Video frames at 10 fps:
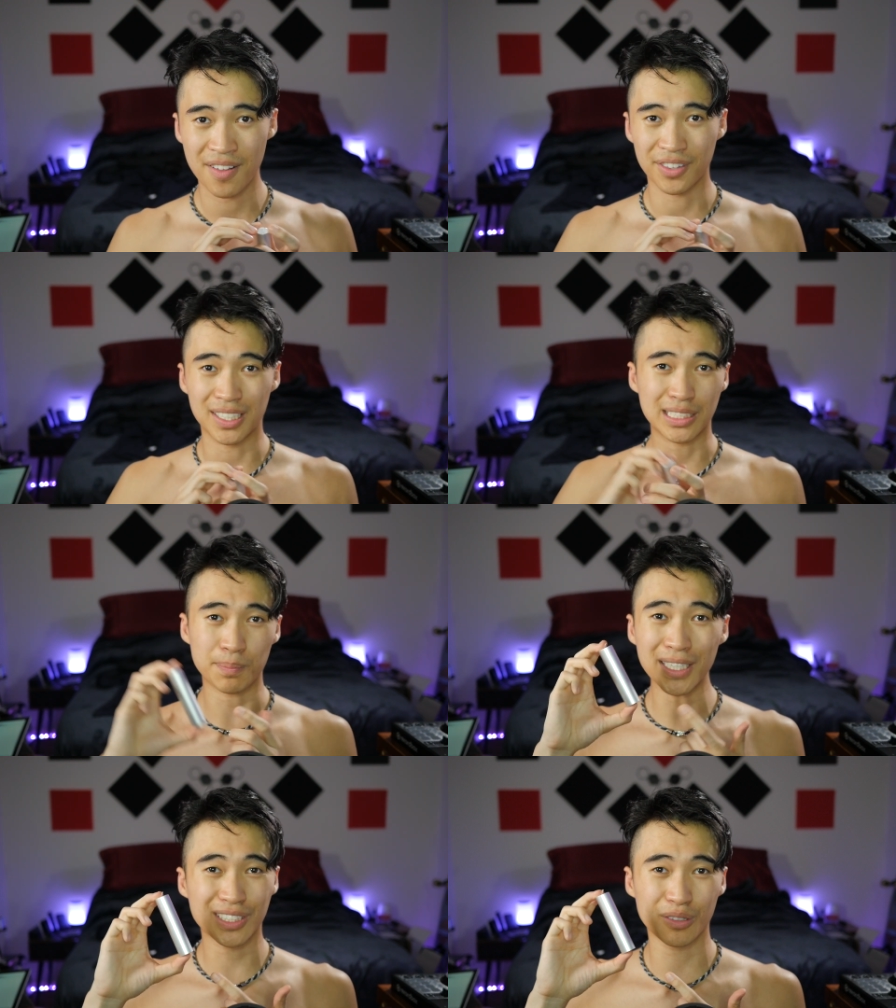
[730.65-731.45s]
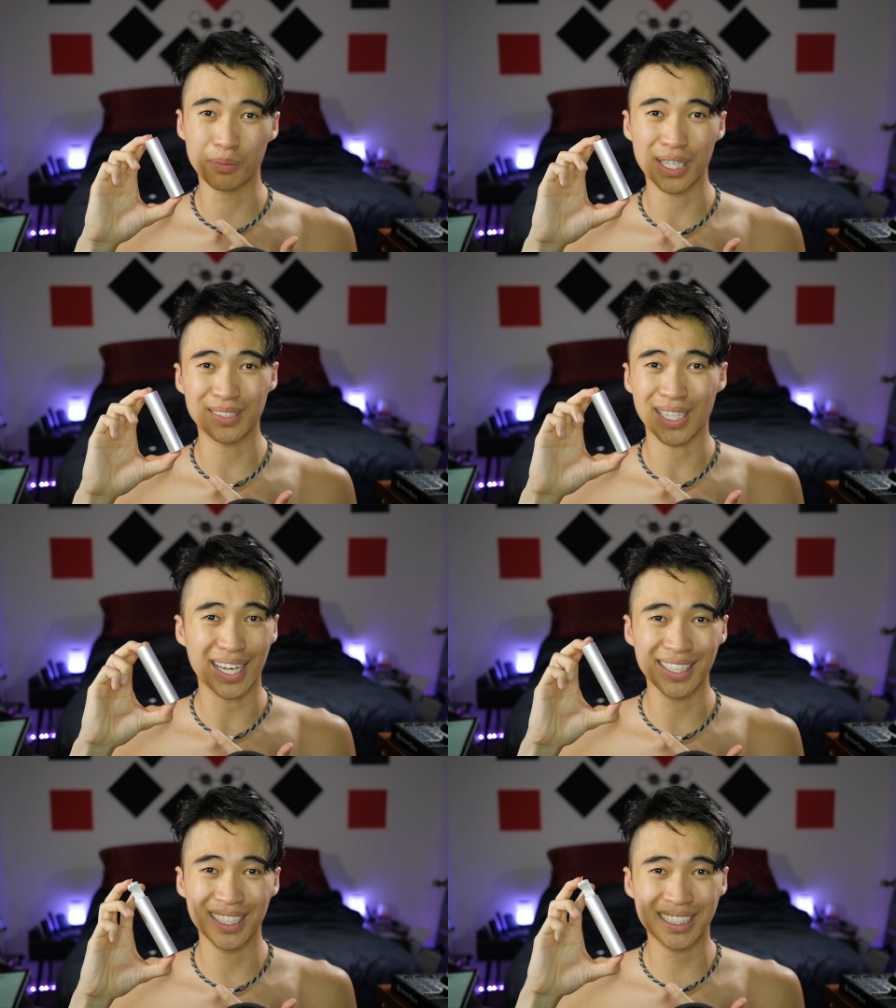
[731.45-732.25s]
The dispenser will be
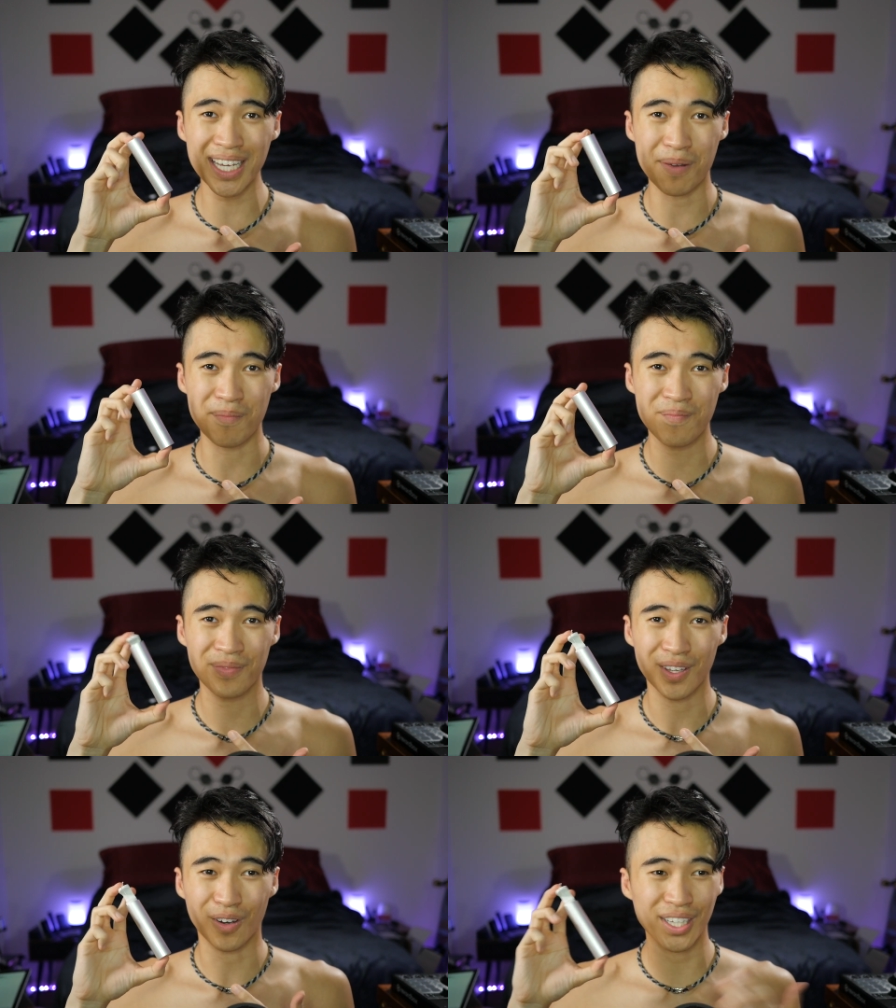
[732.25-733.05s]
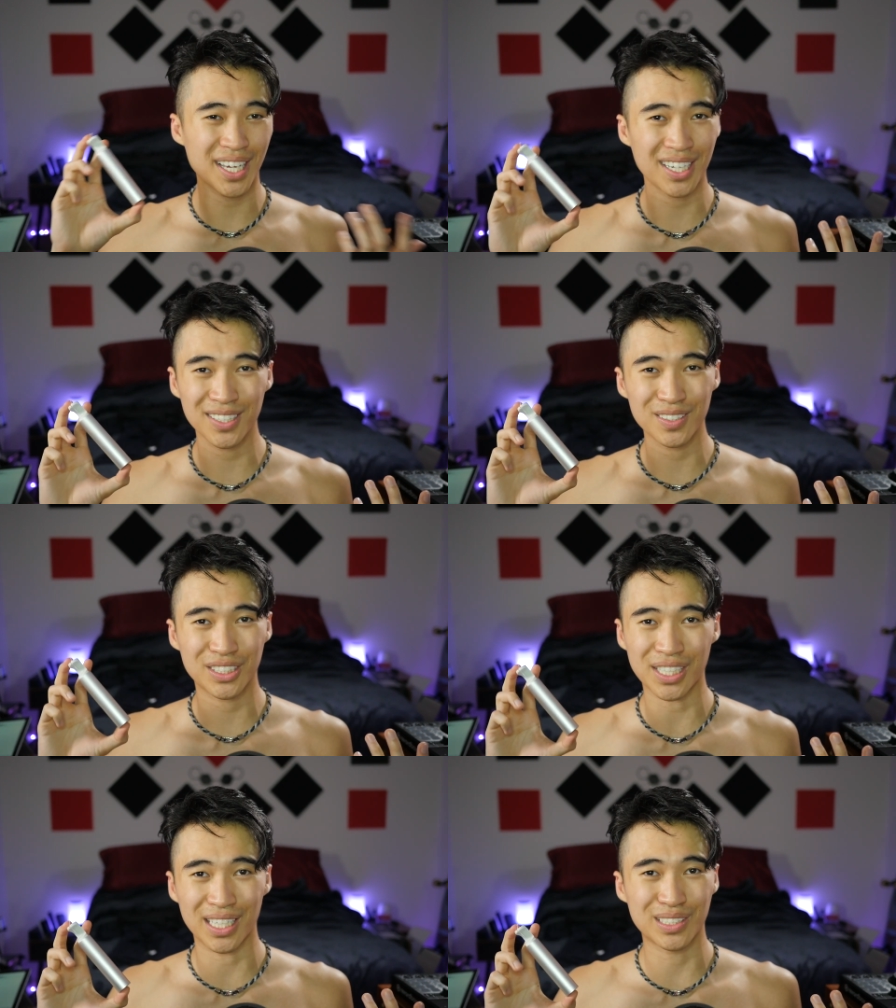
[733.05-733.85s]
exactly the same. All they gotta do is
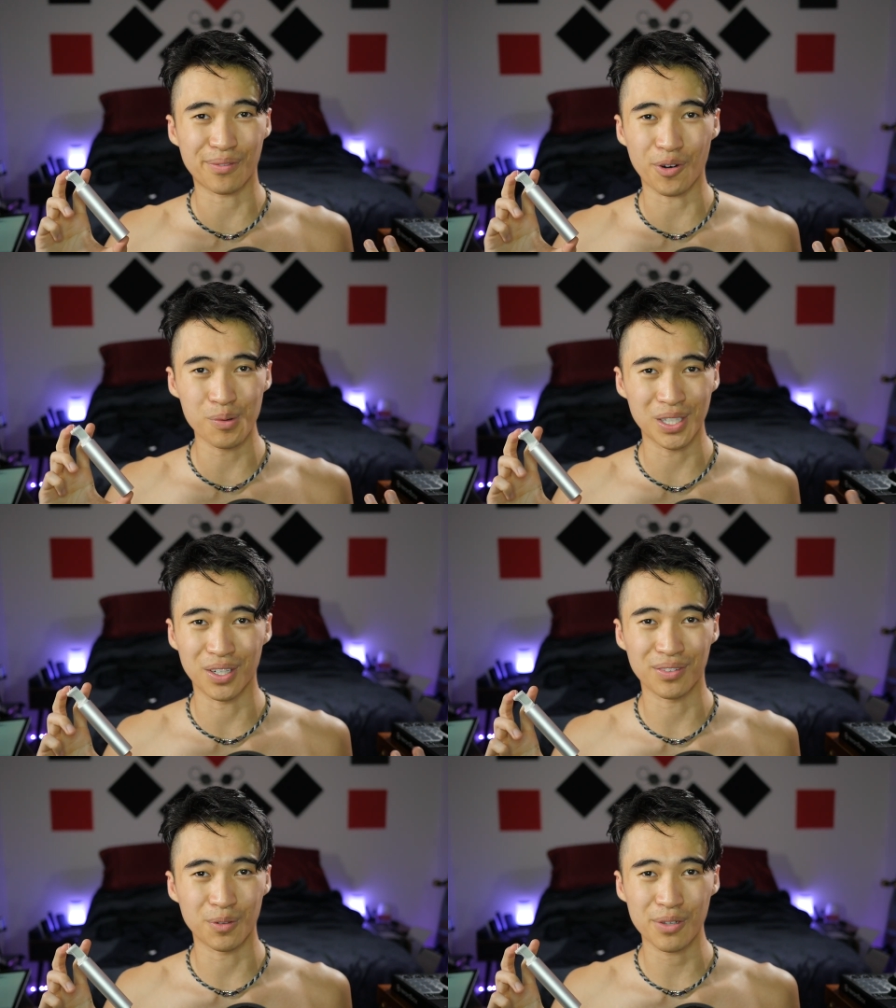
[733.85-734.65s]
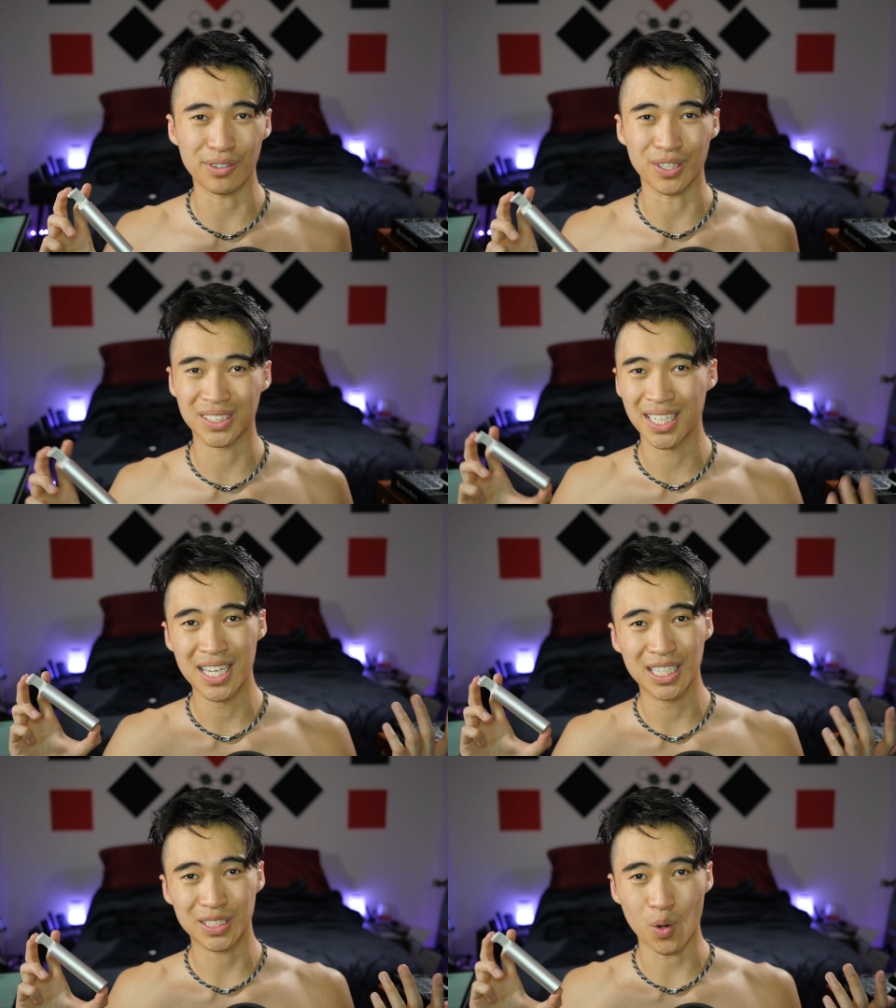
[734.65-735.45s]
change the formula of the refills.
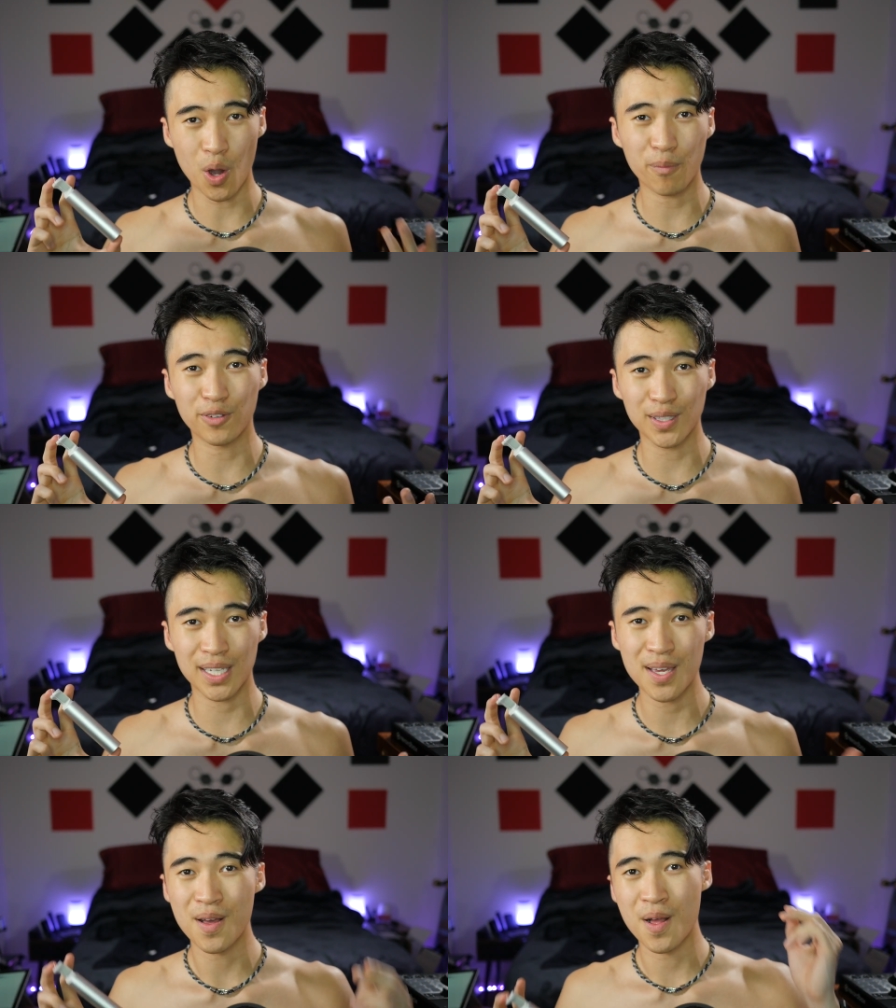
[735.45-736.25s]
So hopefully,